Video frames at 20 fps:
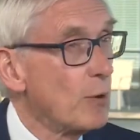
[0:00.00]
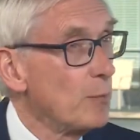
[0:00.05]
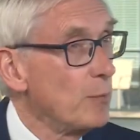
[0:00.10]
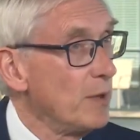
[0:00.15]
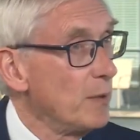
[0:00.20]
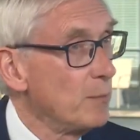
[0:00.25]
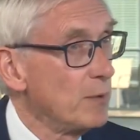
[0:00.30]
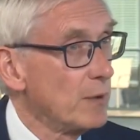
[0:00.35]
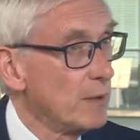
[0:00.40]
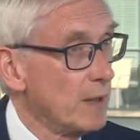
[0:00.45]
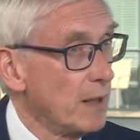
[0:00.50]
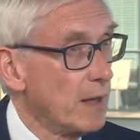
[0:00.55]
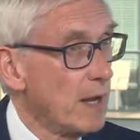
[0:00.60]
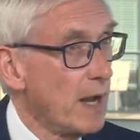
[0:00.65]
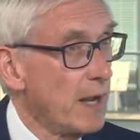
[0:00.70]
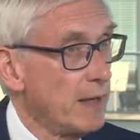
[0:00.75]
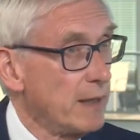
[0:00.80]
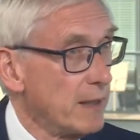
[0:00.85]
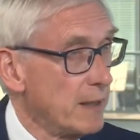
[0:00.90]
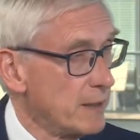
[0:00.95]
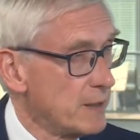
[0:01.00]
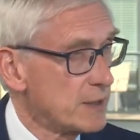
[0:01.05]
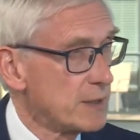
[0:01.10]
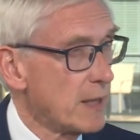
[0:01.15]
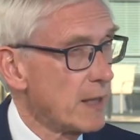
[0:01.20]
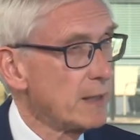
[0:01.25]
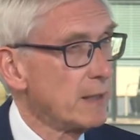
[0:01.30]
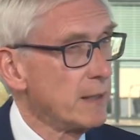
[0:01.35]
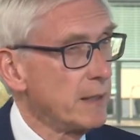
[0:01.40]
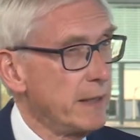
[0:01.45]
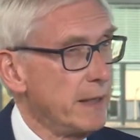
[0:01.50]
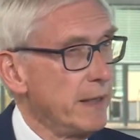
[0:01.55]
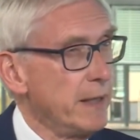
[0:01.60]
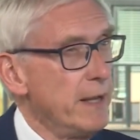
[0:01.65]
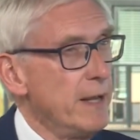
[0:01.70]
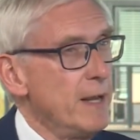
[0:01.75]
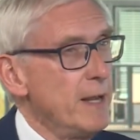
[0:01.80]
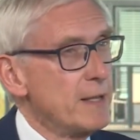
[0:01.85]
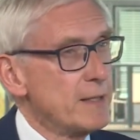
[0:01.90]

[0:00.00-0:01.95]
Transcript: more people than I did. Suddenly,